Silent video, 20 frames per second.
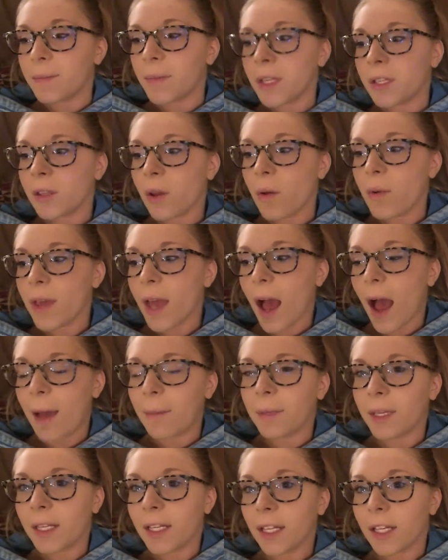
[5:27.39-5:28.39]
So yeah,
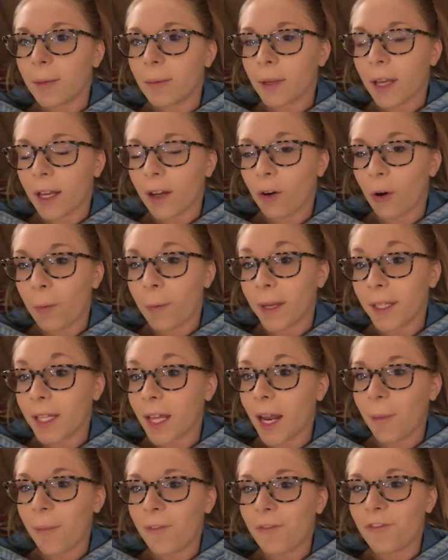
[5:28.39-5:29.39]
I'm gonna go pick
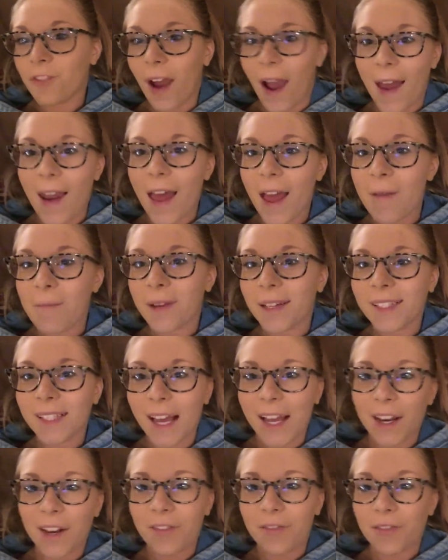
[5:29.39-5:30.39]
that up on Friday. I'm
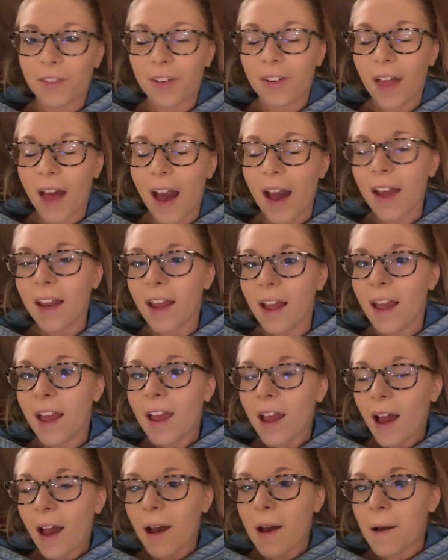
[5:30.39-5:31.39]
excited for that.
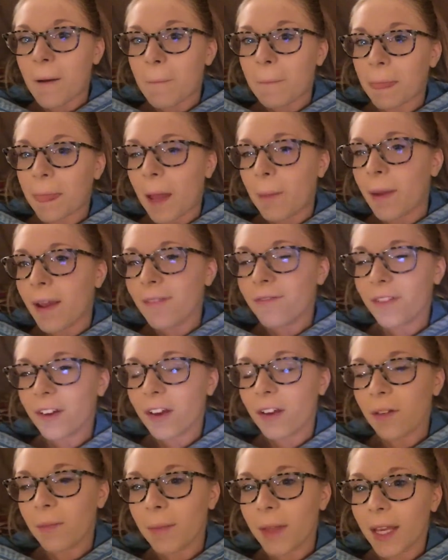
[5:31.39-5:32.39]
I might
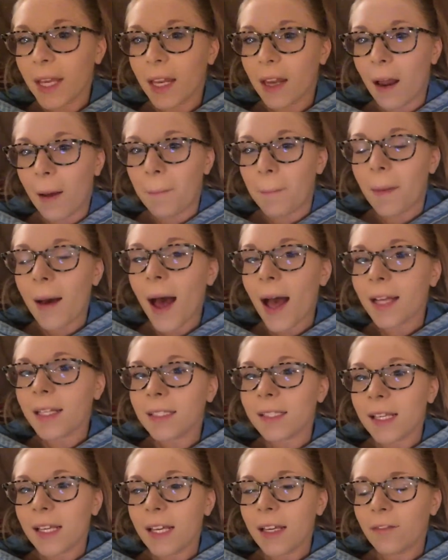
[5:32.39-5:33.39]
film like an
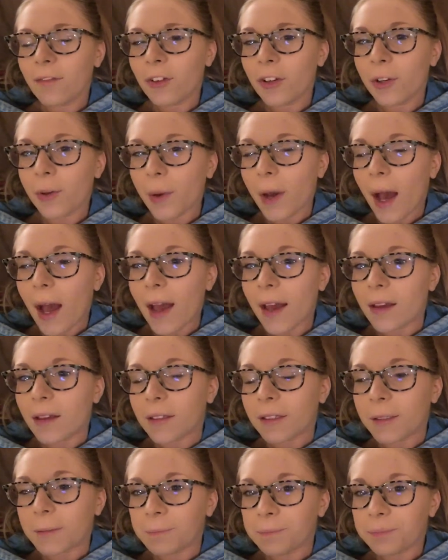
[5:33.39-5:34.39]
unboxing for you
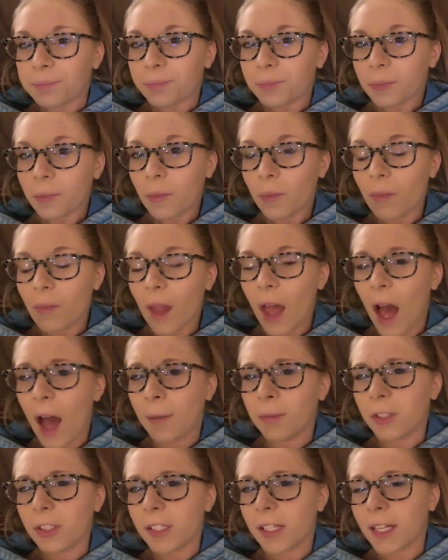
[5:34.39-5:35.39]
guys.
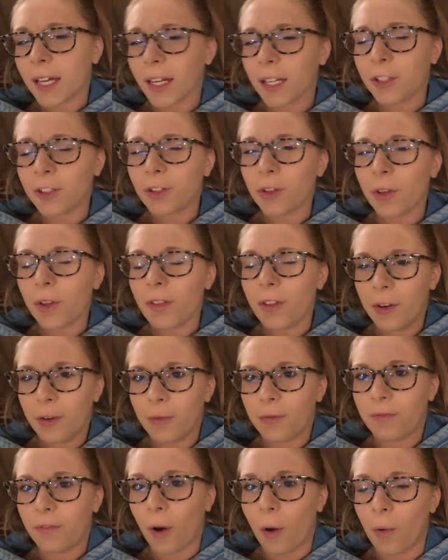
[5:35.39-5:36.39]
I'm just going to show you the new
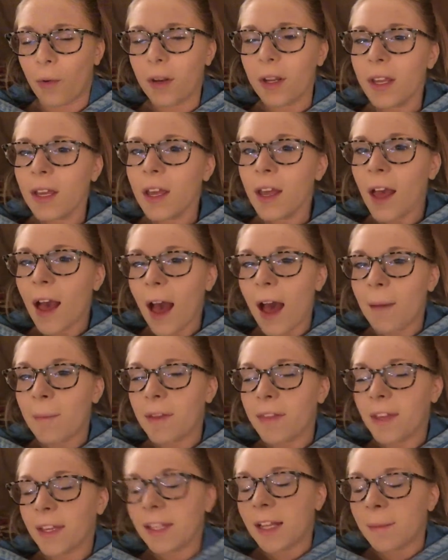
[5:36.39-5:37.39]
phone. I
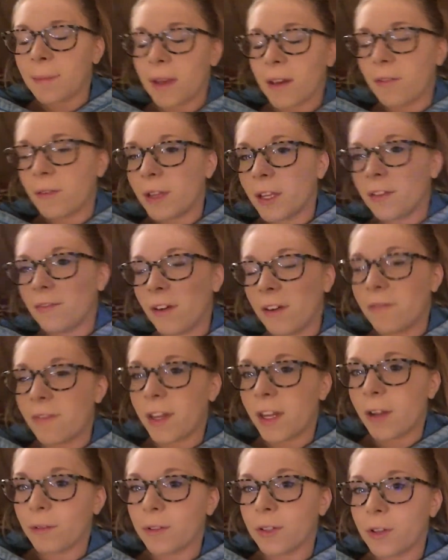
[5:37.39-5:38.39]
think that'd be a really fun
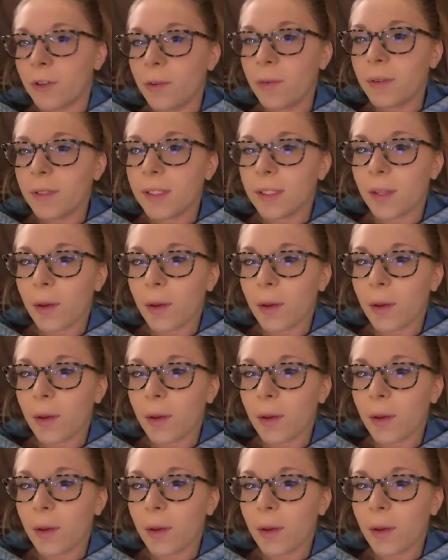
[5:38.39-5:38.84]
video to do.